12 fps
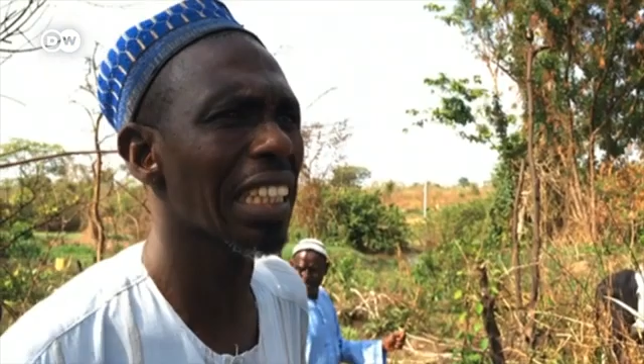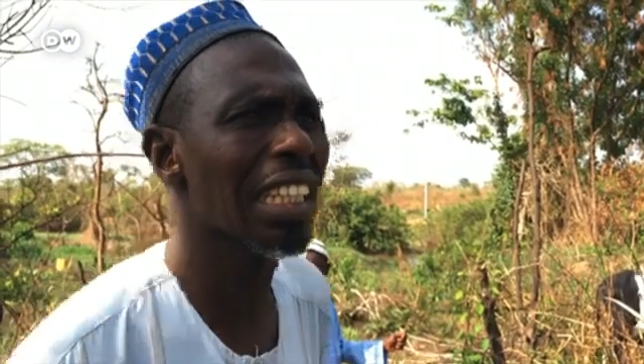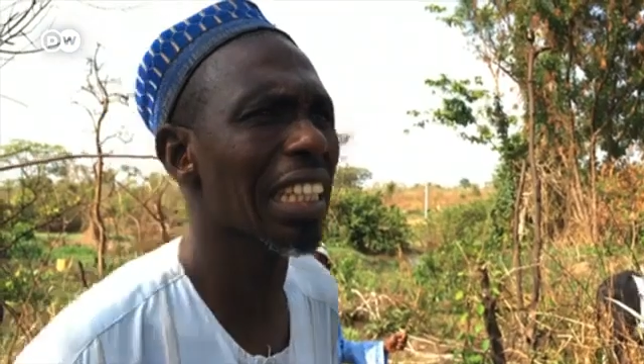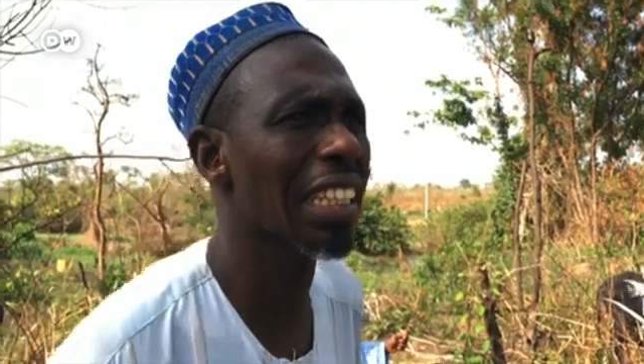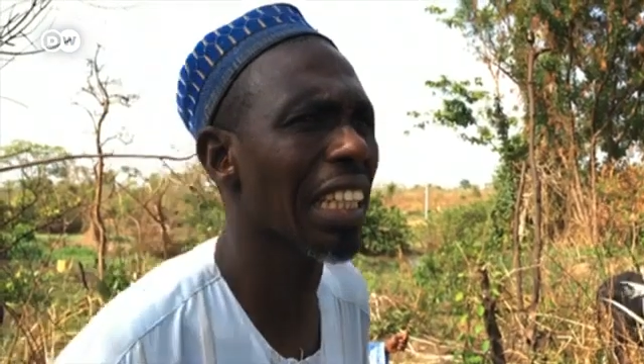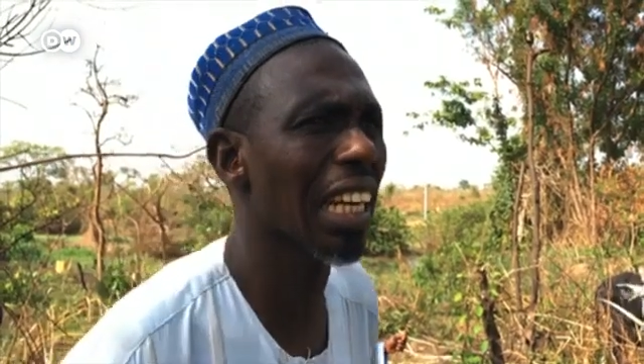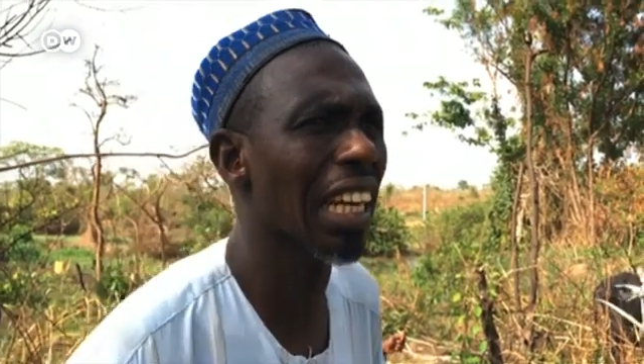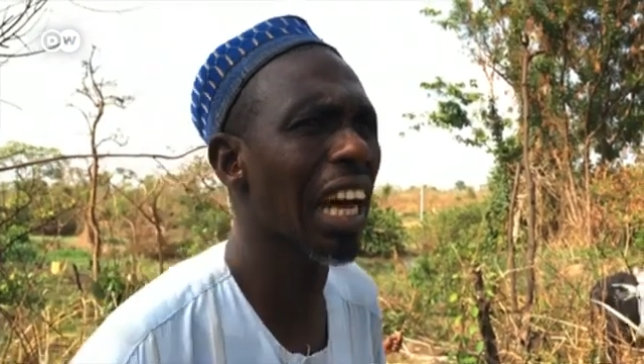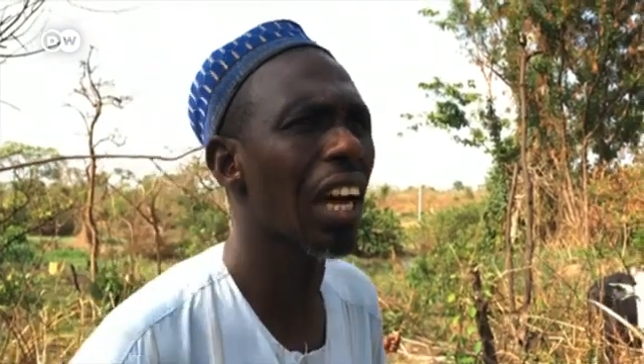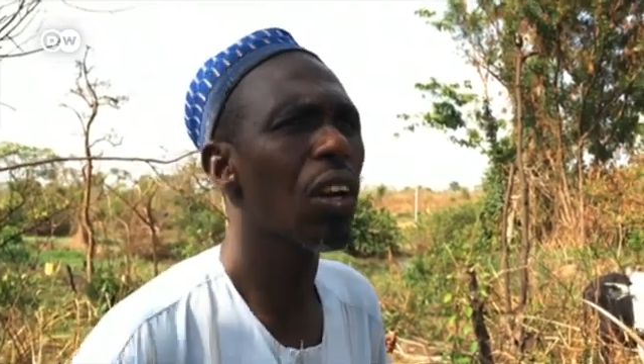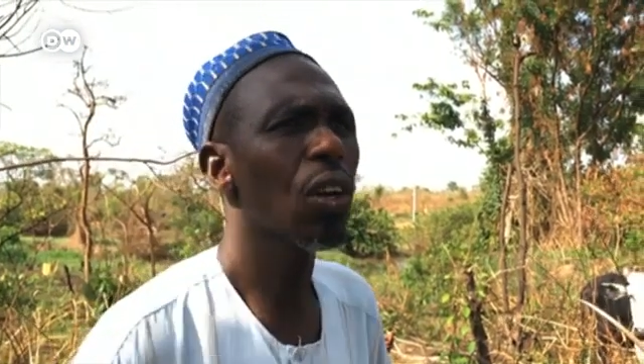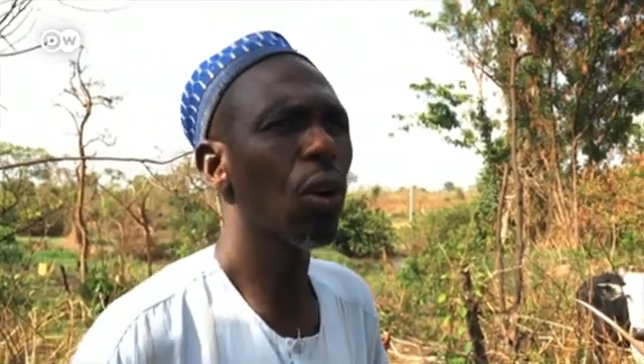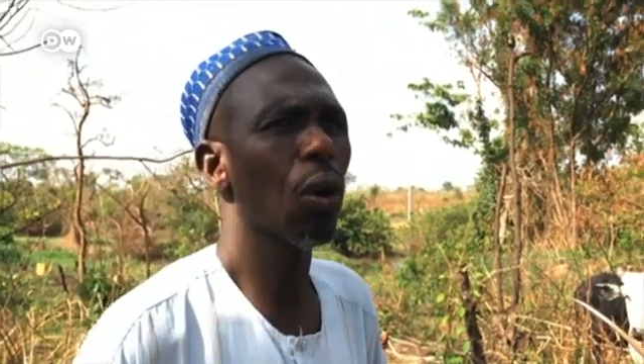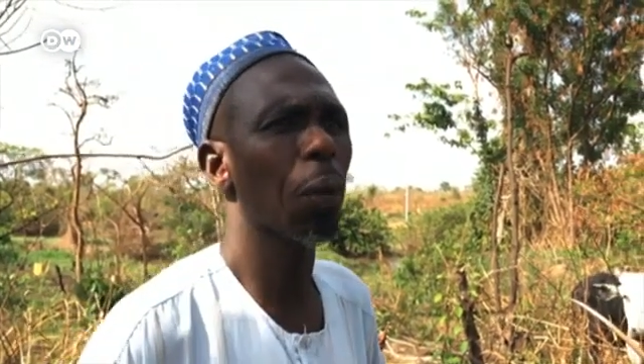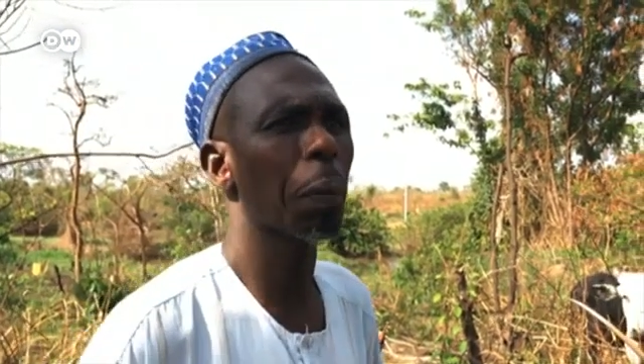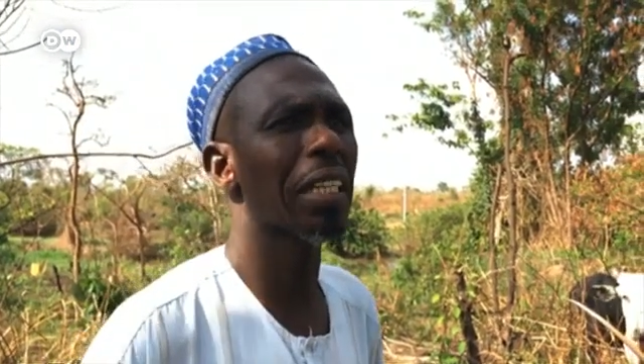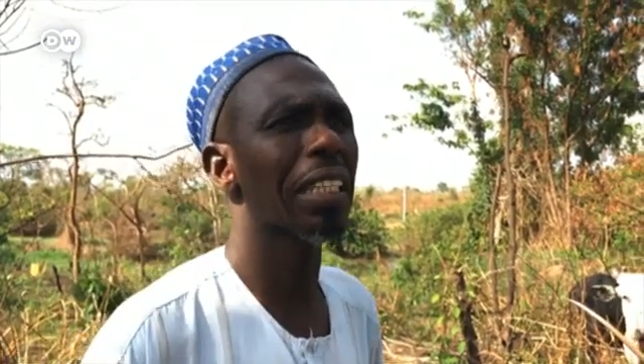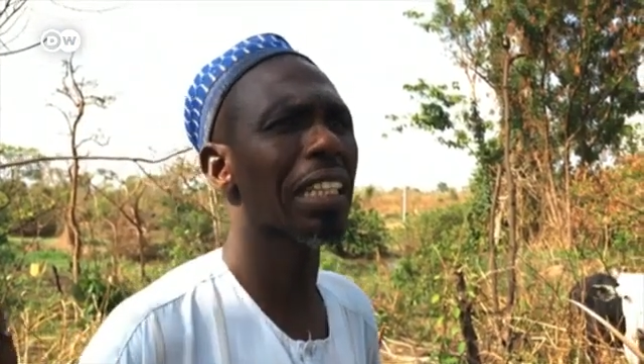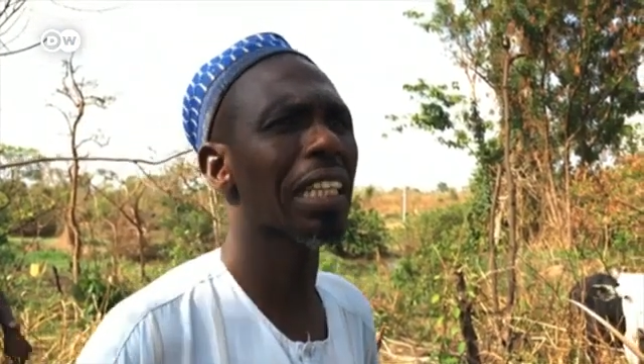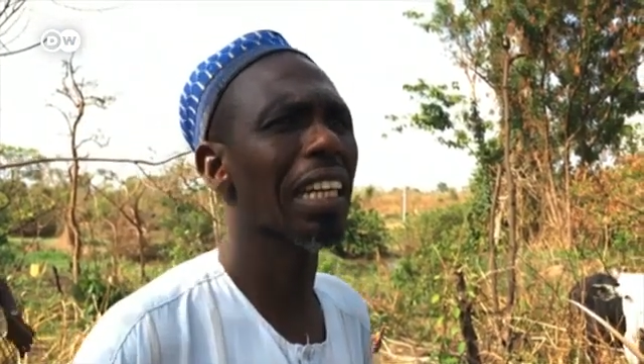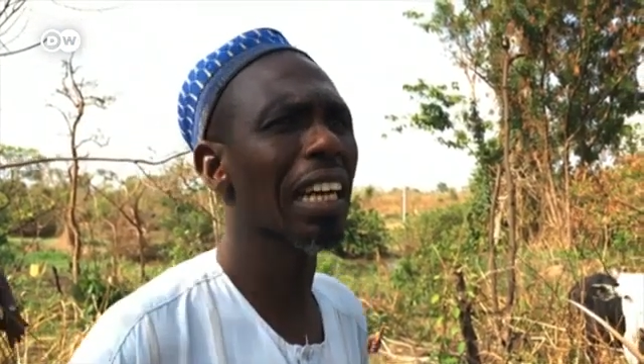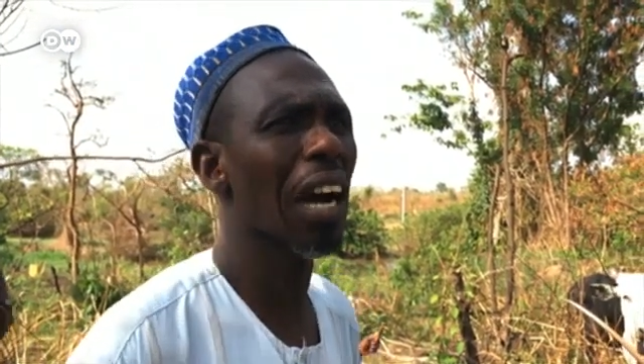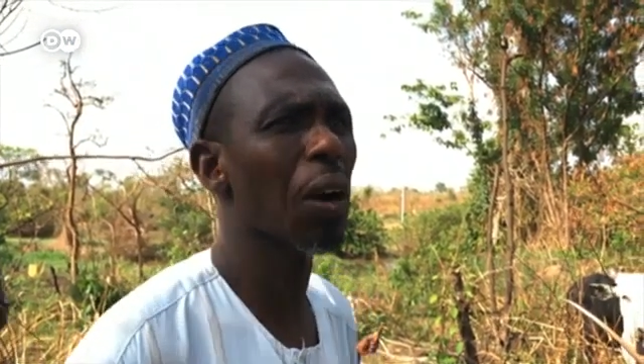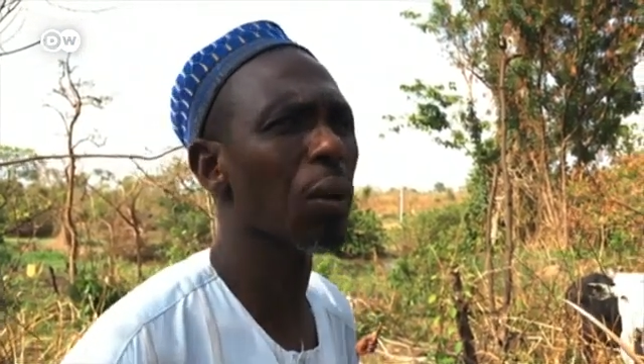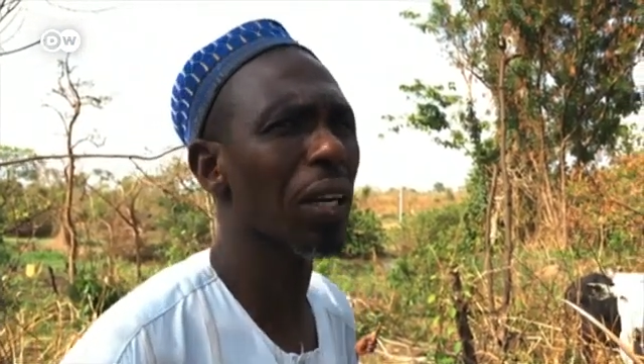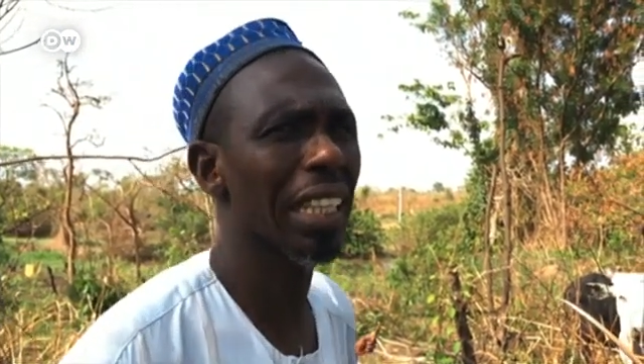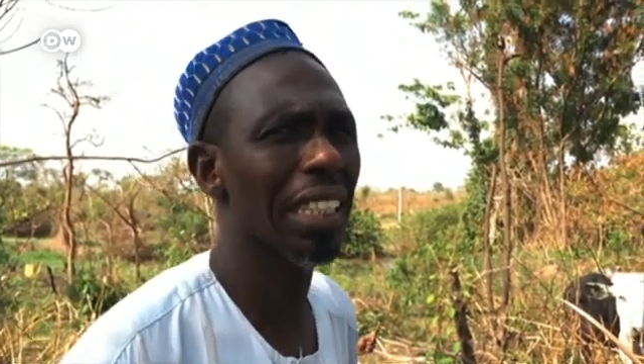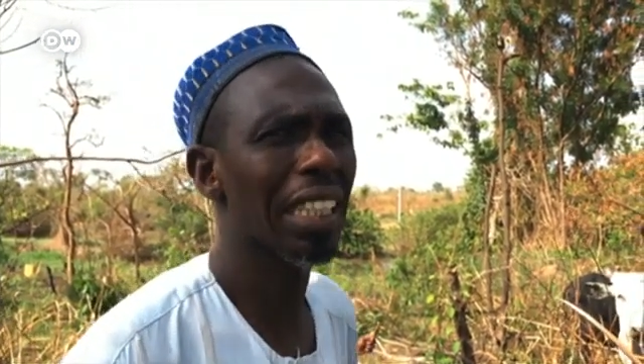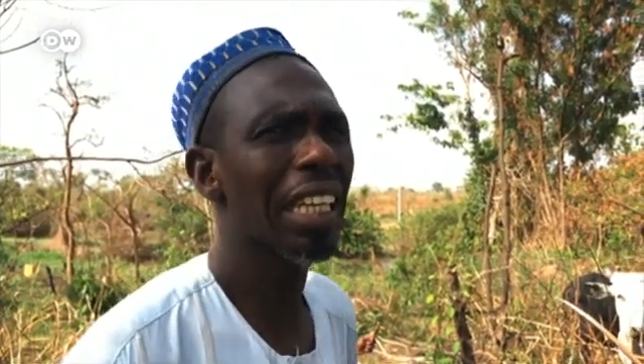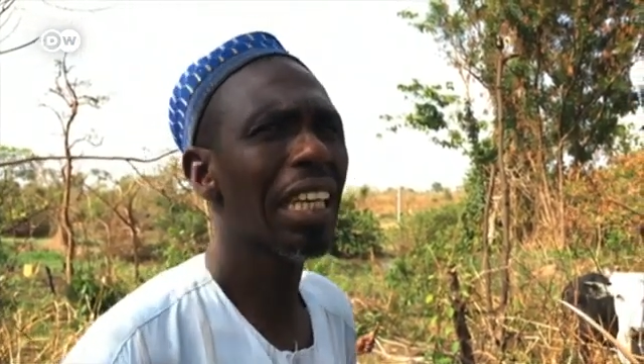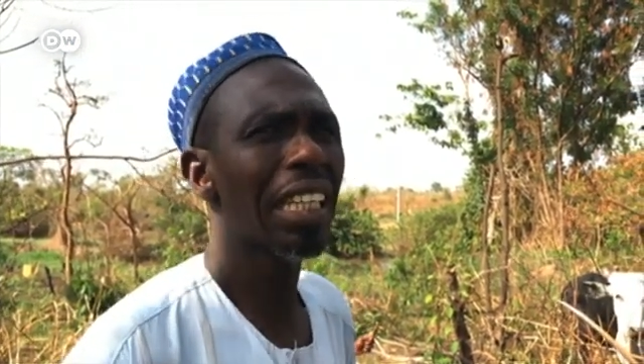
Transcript: They are trying to destroy our livelihood.